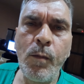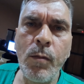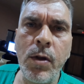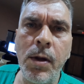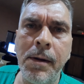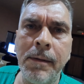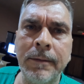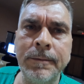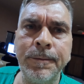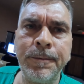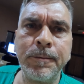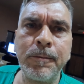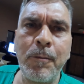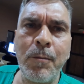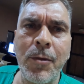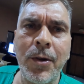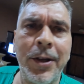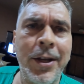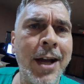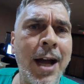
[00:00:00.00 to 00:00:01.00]
and I'll
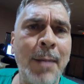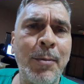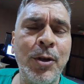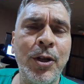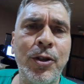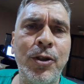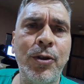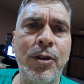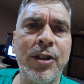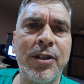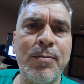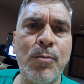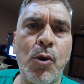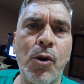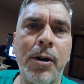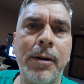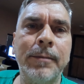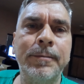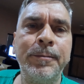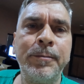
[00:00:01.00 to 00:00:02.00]
see you on the next
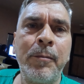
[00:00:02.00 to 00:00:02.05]
video.